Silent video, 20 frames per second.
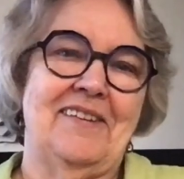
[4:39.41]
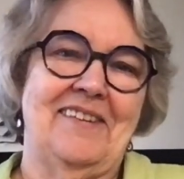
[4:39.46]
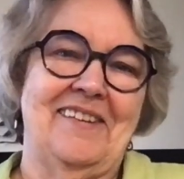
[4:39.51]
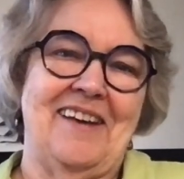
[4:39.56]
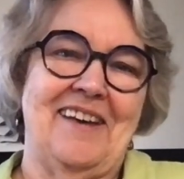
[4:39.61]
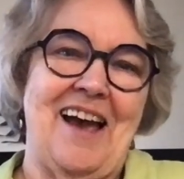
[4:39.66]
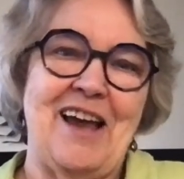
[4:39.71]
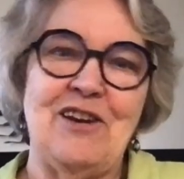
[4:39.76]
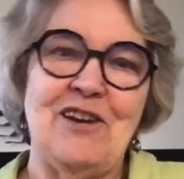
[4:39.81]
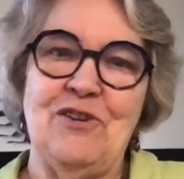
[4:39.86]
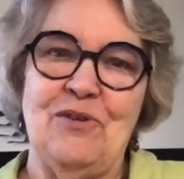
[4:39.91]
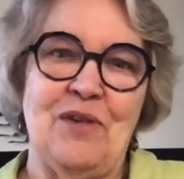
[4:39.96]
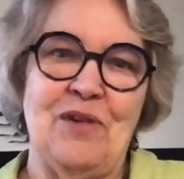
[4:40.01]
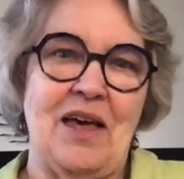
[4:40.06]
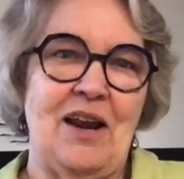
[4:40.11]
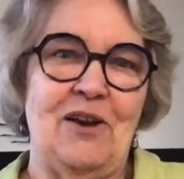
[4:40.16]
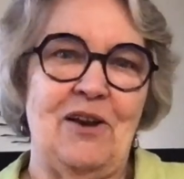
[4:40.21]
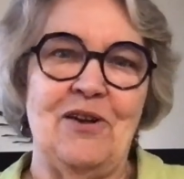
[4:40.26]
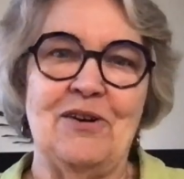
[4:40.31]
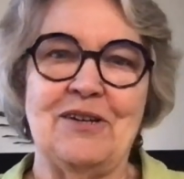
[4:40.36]
I knew that a
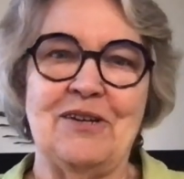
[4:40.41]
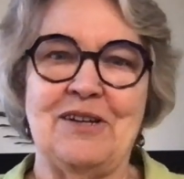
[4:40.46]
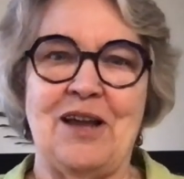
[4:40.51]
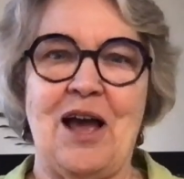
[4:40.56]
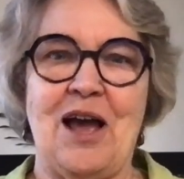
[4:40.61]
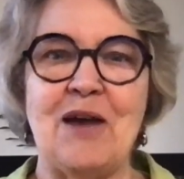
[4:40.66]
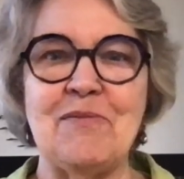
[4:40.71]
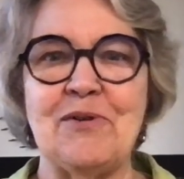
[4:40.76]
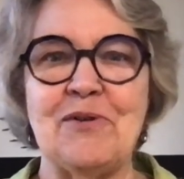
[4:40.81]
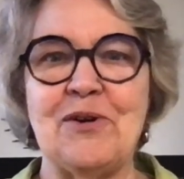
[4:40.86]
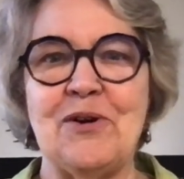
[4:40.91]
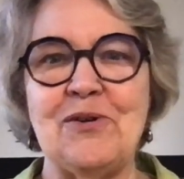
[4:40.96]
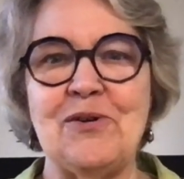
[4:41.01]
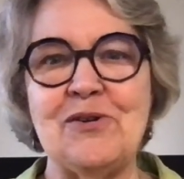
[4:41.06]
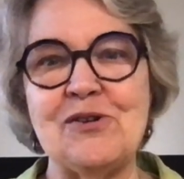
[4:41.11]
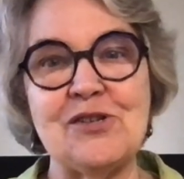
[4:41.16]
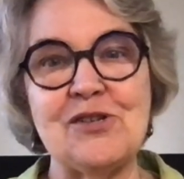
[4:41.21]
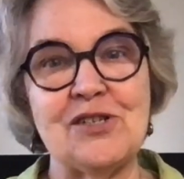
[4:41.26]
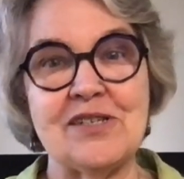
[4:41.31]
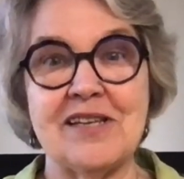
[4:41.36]
long time ago. You're
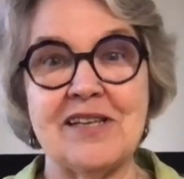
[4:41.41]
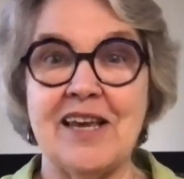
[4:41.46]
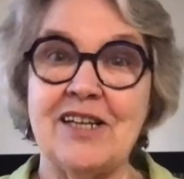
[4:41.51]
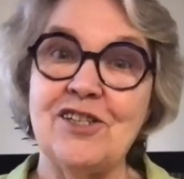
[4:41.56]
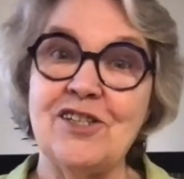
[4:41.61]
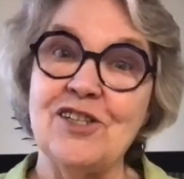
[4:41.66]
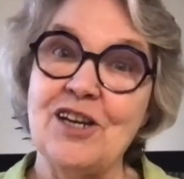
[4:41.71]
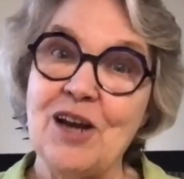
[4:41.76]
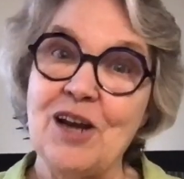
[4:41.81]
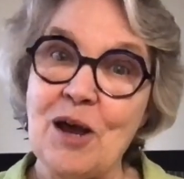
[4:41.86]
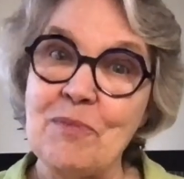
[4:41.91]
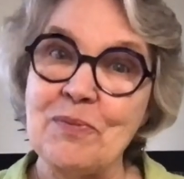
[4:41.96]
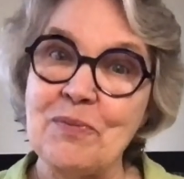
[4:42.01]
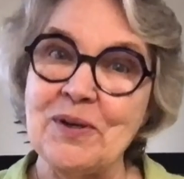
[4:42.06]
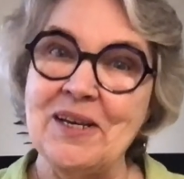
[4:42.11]
just catching up.